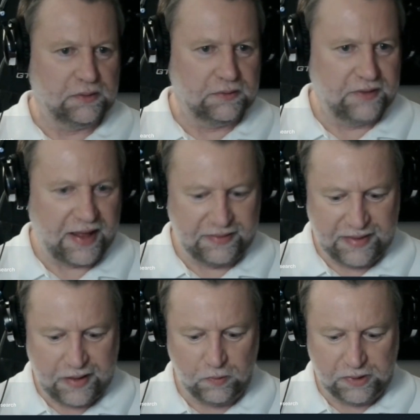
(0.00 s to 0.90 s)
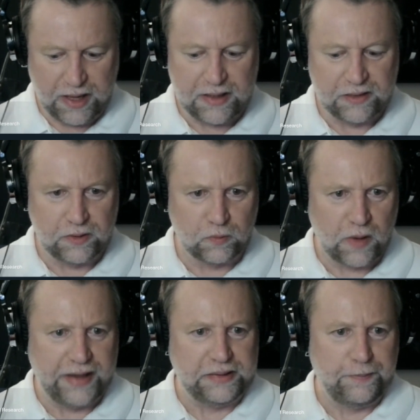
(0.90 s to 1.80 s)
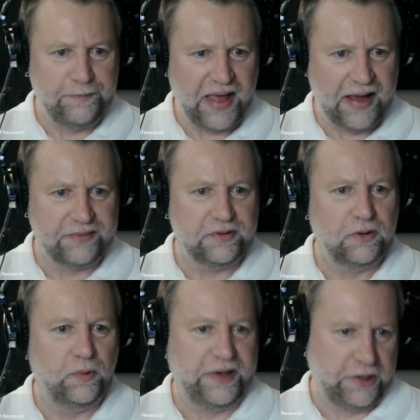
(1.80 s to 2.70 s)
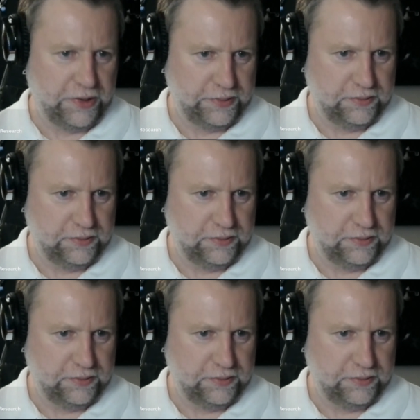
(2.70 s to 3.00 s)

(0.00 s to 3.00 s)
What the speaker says: that they will get on the right path quicker,